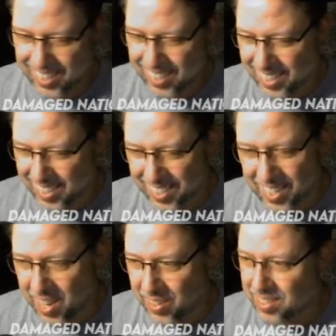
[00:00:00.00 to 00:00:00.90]
No,
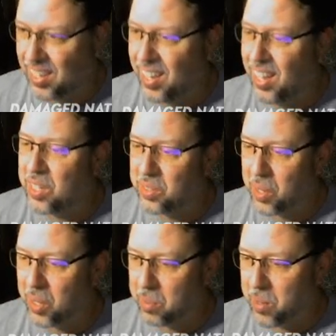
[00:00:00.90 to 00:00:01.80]
it's all good,
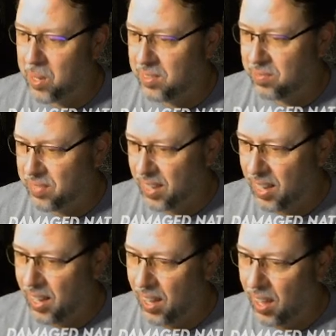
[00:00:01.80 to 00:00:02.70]
brother.
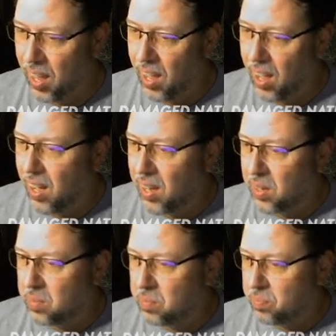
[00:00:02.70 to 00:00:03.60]

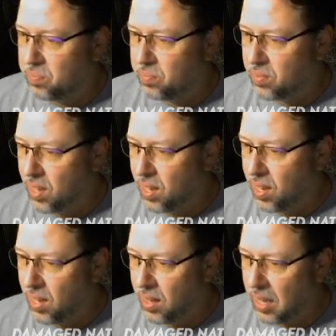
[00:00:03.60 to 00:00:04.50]
Um,
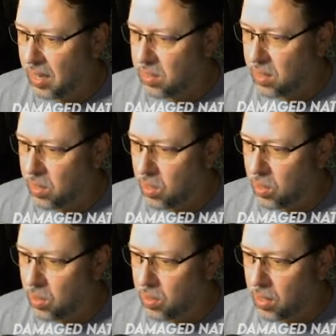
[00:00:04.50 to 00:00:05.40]
like I said, they're
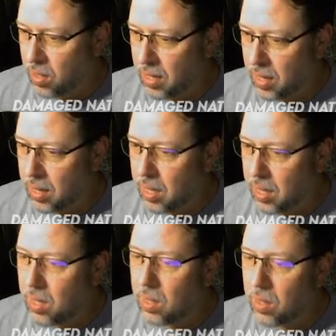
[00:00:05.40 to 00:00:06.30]

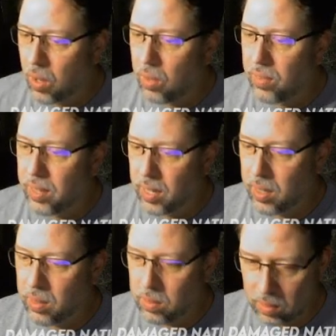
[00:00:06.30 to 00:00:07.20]
all of the
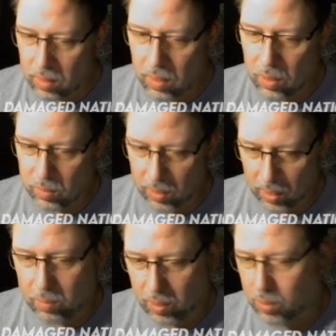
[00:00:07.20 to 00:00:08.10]
kids, like
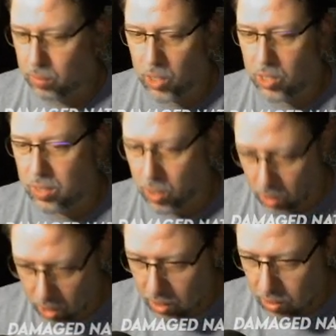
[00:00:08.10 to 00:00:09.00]
as far as she's
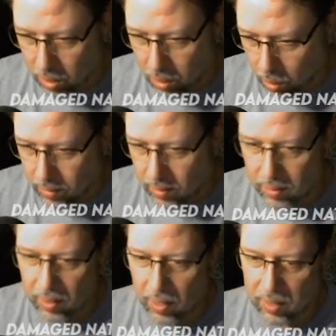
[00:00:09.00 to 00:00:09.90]
an adult,
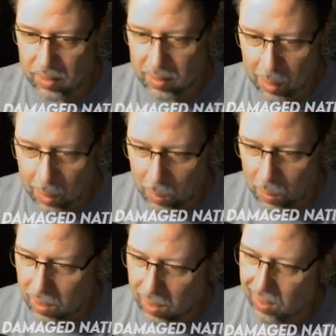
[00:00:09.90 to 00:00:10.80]
and so
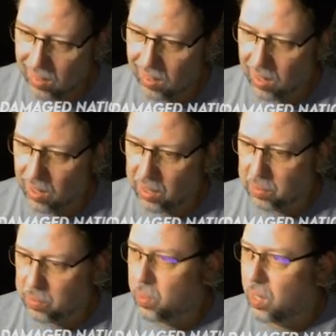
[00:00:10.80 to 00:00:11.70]

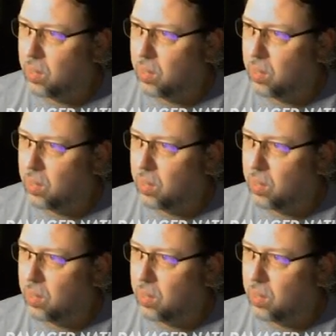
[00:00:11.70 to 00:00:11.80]
whatever she